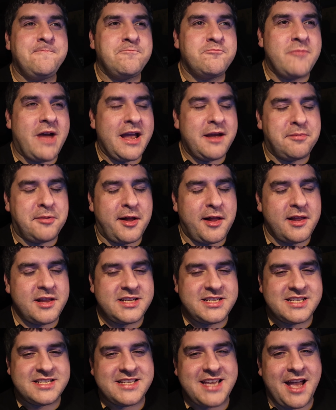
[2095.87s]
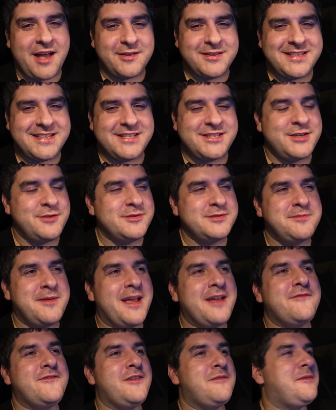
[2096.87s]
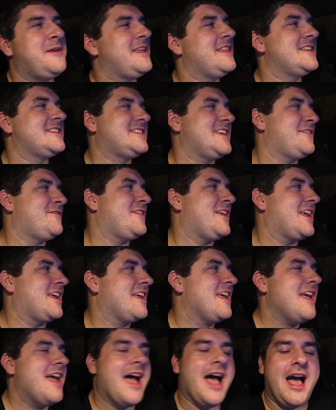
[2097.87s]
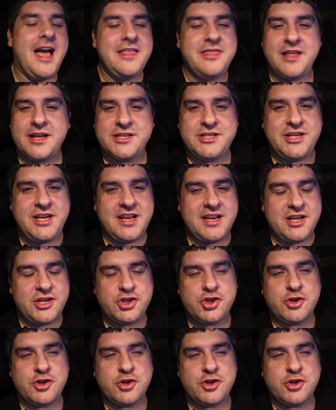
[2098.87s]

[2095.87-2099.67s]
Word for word: My apologies, Countess. She was my MVP this evening. I thought she did a